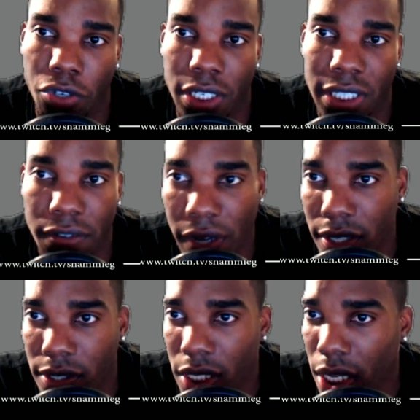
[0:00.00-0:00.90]

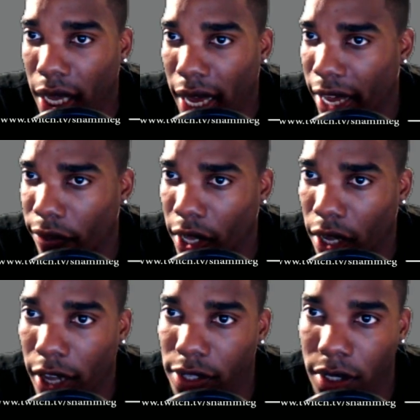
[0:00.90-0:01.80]
defense, and they
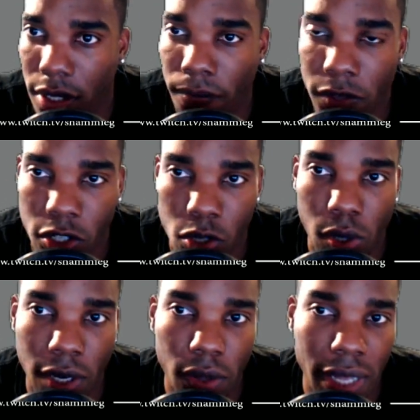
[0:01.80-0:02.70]
cost so
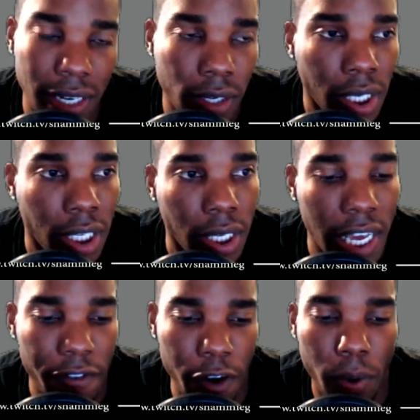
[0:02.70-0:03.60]
little that
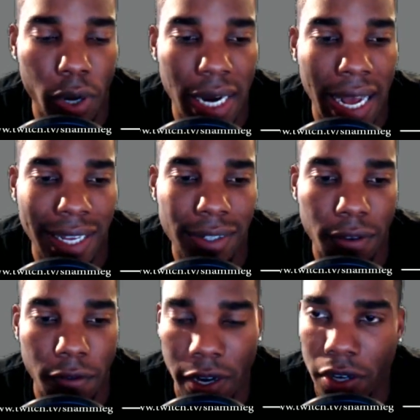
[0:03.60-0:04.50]
if your opponent has
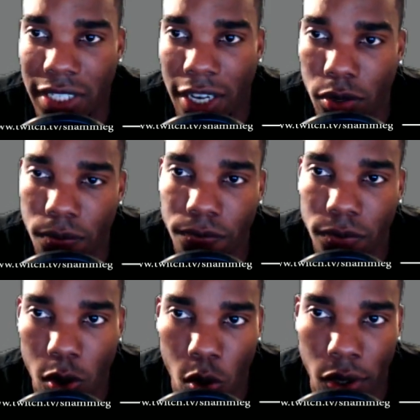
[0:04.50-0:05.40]
Varys out
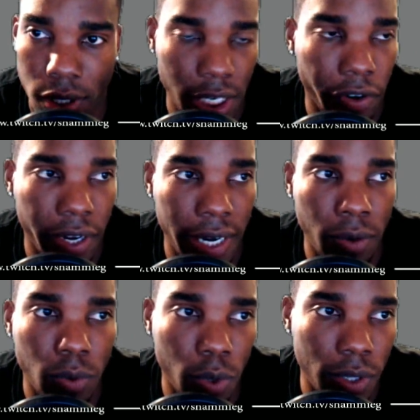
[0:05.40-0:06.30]
or Tyrion out
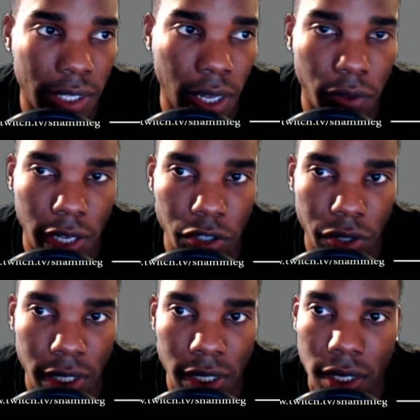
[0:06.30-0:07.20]
with stealth
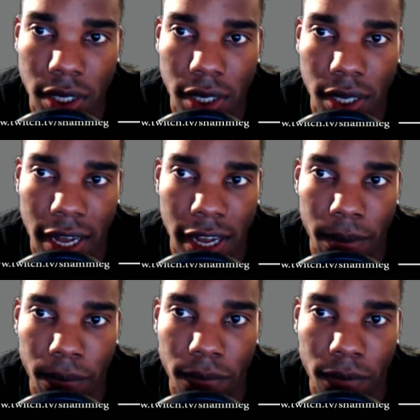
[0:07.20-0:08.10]
intrigue,
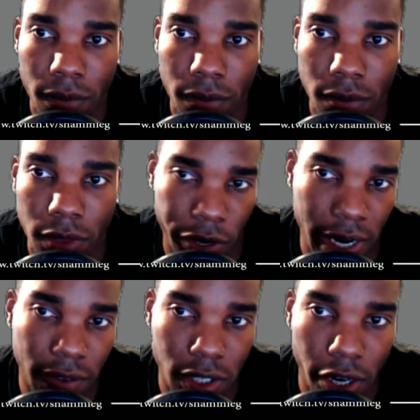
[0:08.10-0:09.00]
they're gonna have
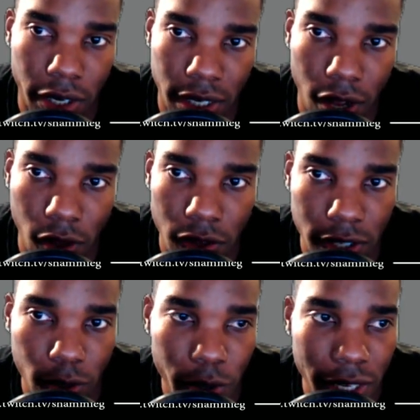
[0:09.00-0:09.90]
to target all these
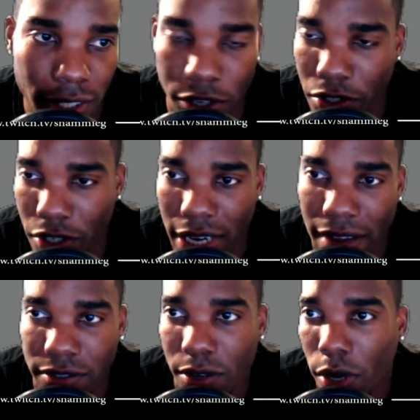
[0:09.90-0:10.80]
little weenies, and you're still gonna have
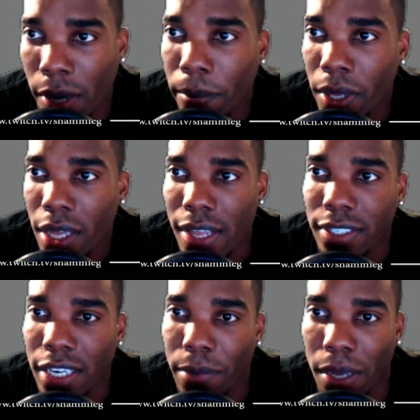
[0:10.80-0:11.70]
someone up that's
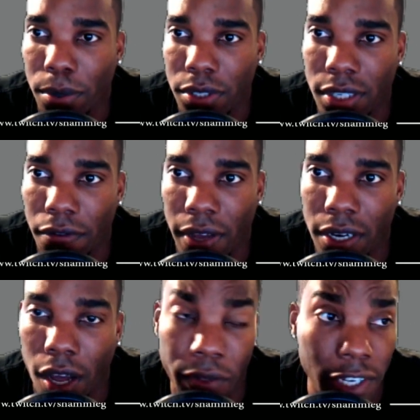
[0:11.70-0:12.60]
gonna be able to defend
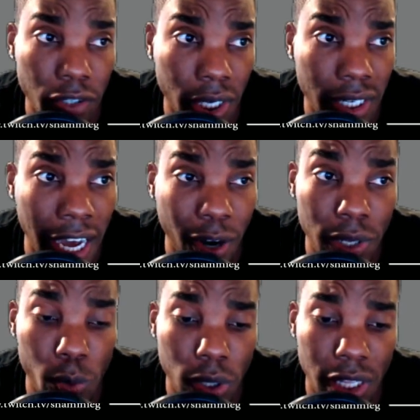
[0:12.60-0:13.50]
on the intrigue. Not only
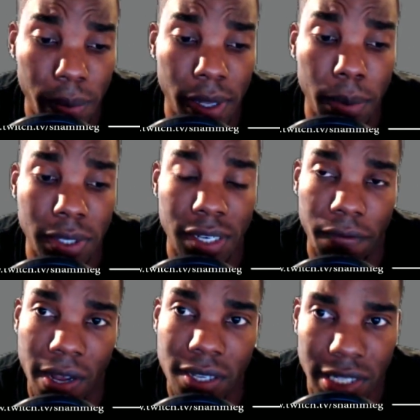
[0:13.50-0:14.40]
will they be able to
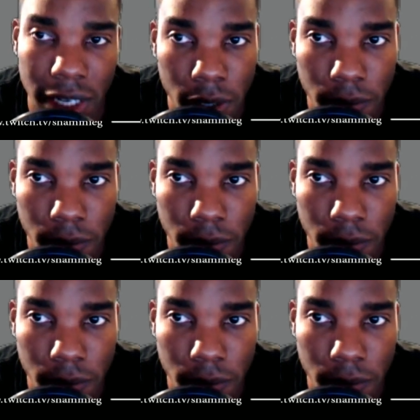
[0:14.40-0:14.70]
defend still,